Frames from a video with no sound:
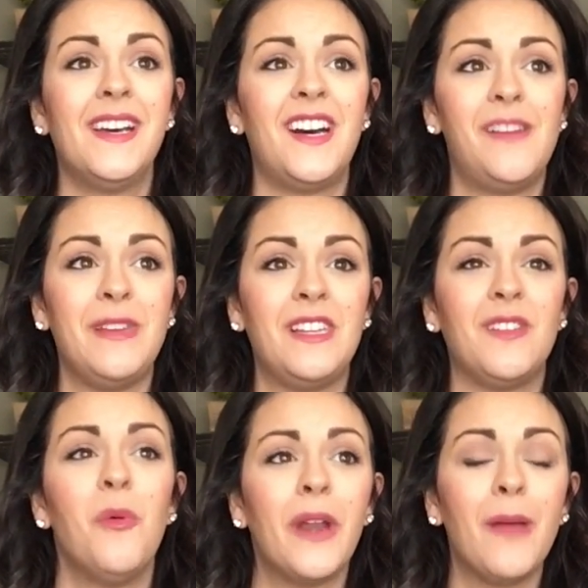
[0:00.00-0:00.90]
I mean,
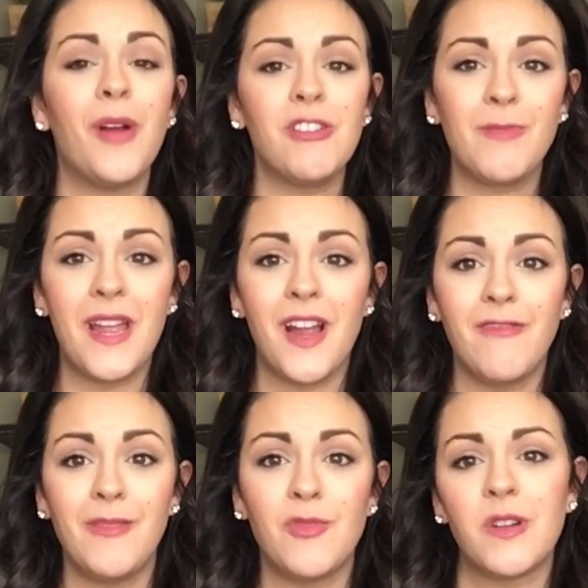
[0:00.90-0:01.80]
when I brush my hair
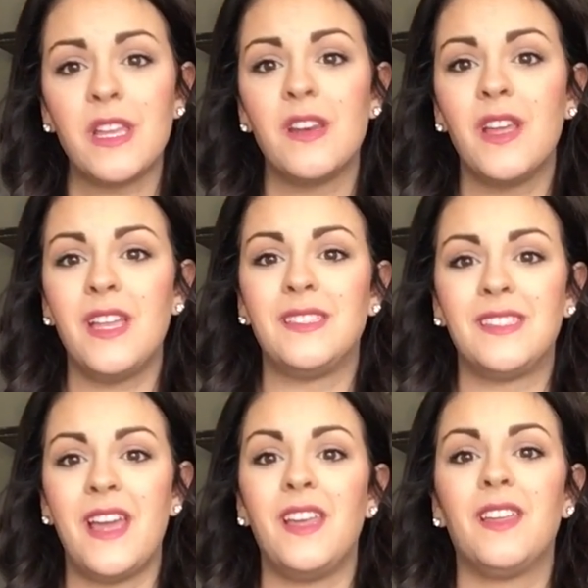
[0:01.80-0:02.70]
every morning, it's
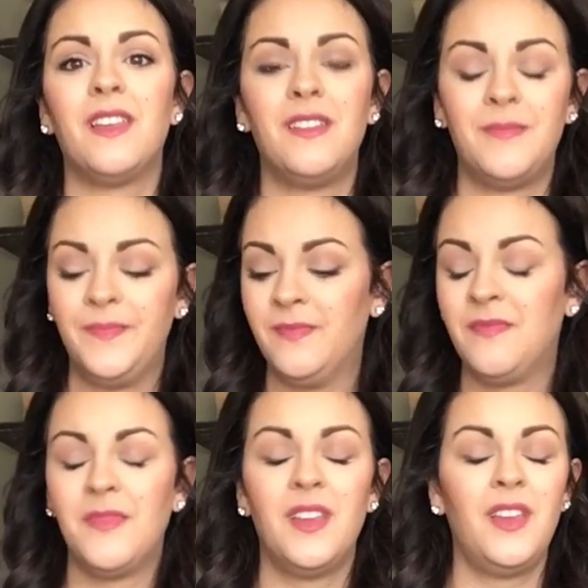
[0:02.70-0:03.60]
like
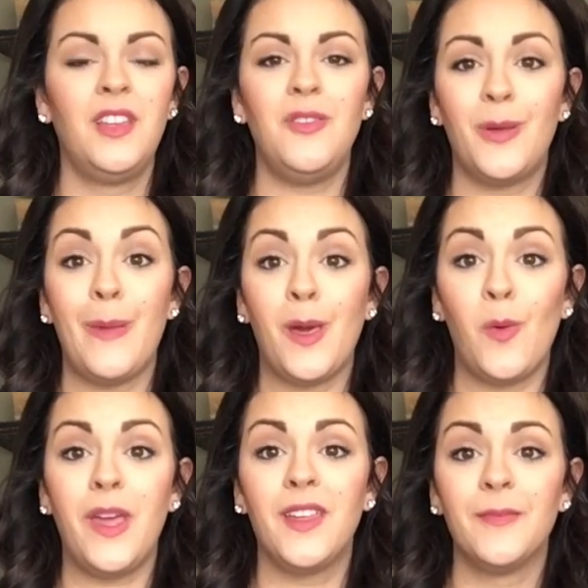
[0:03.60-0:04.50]
you could make a
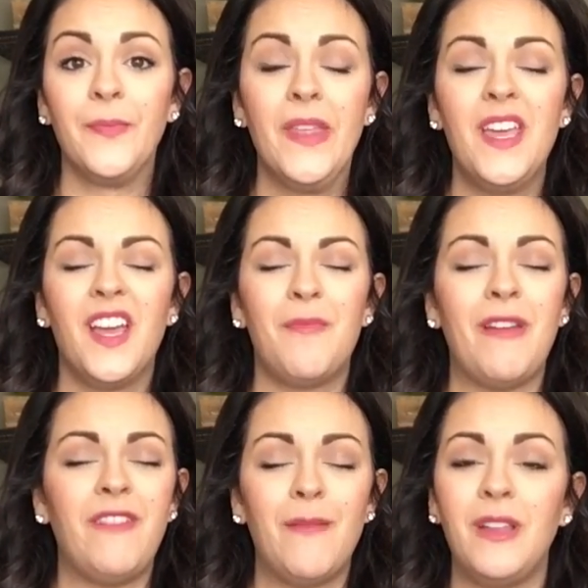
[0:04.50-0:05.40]
wig. My
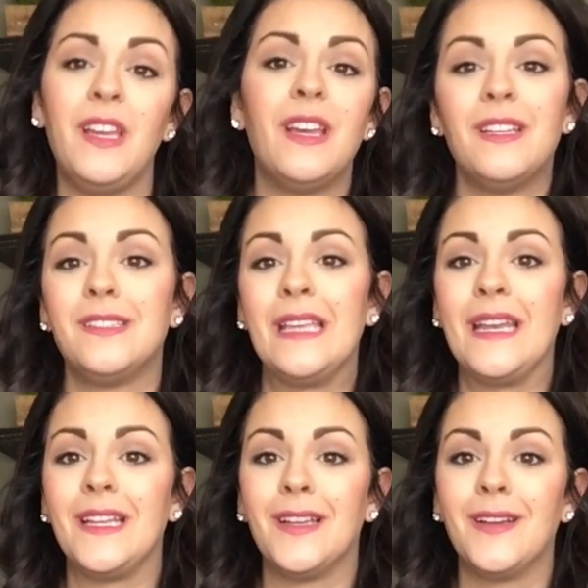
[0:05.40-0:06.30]
family is
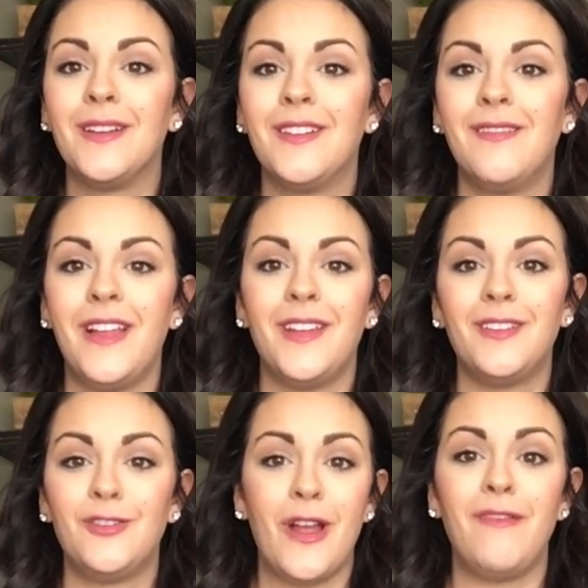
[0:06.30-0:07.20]
getting
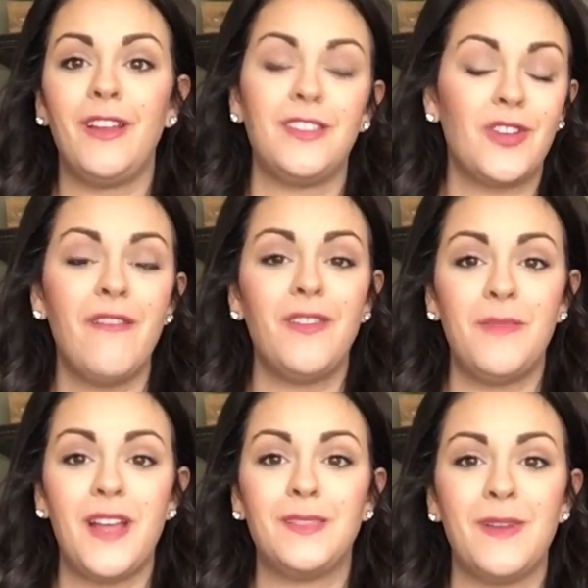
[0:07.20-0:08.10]
driving them
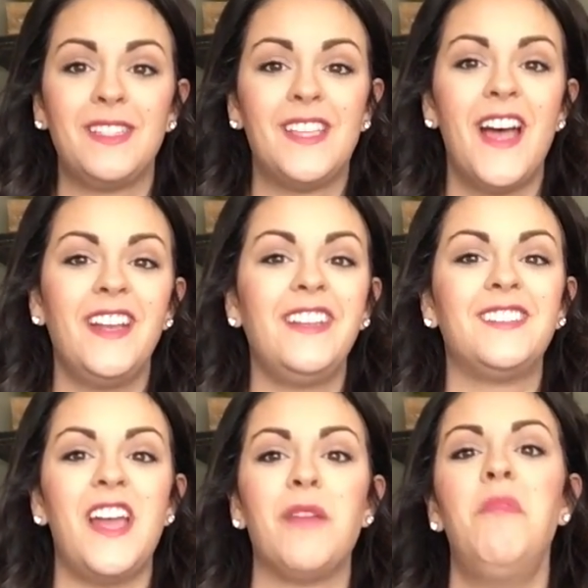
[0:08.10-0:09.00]
nuts. My son,
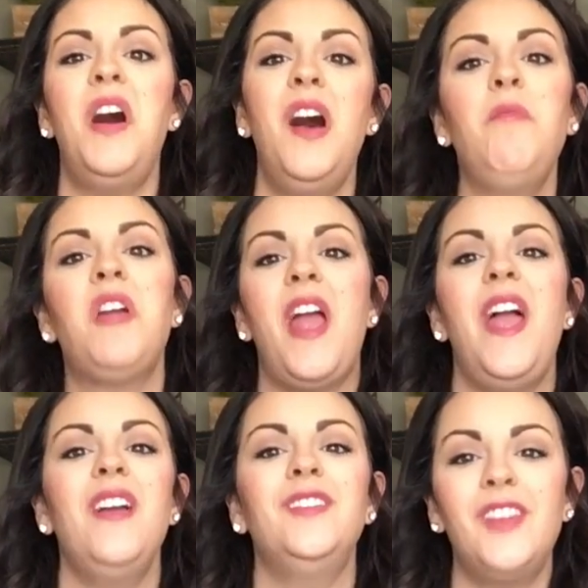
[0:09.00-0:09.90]
he's like, "Mom, your
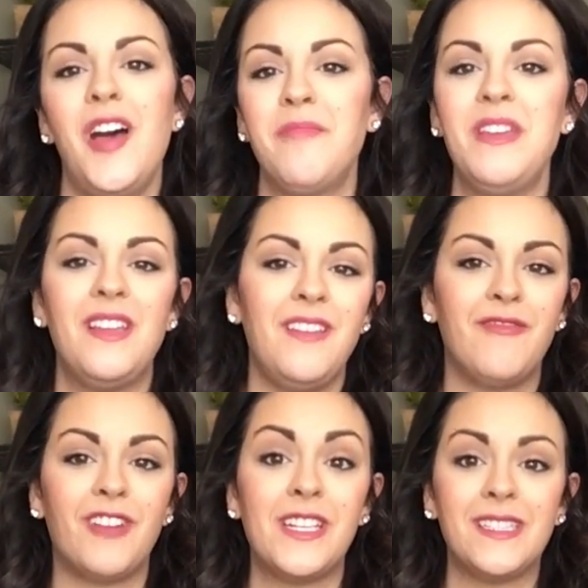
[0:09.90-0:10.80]
hair's on me," and he
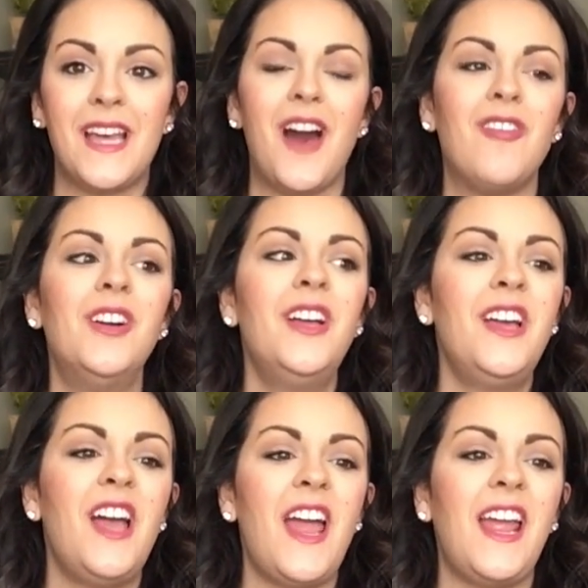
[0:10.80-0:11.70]
freaks out.
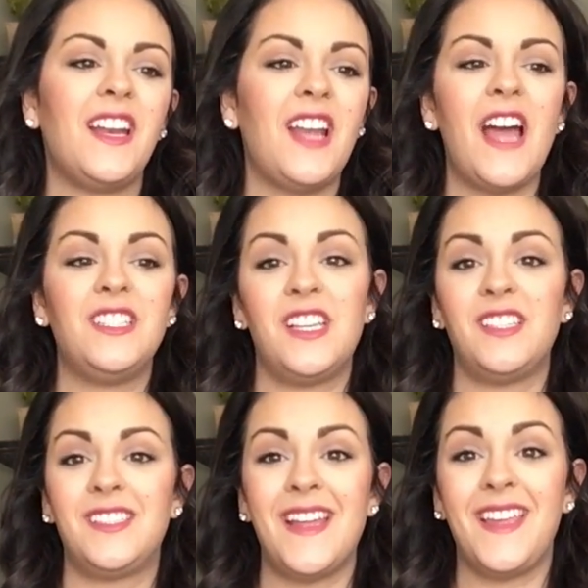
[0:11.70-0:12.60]
And I
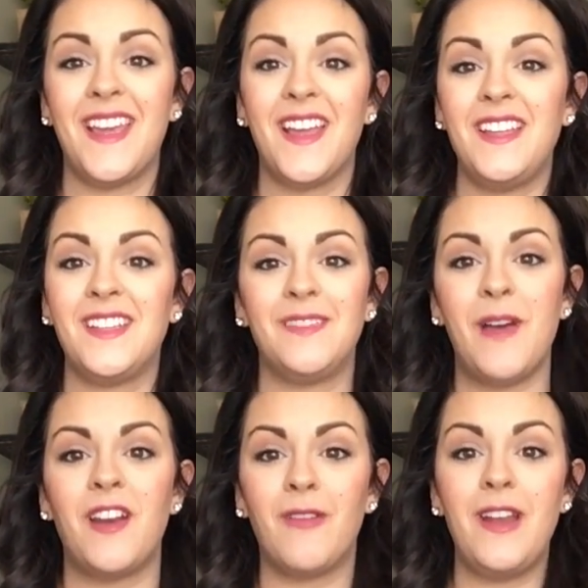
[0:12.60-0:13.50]
can't, it doesn't
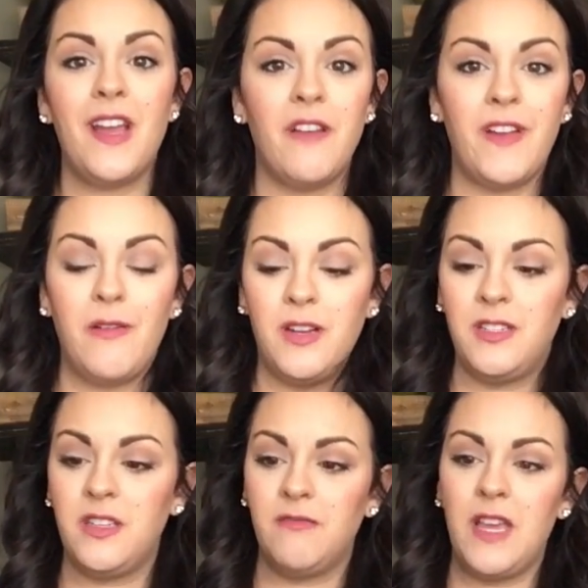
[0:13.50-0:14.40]
matter right now if I were to
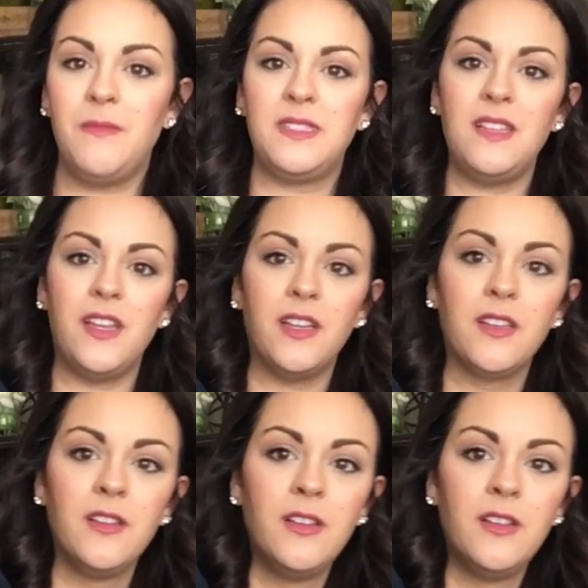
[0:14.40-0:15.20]
do it. Yep, see, look.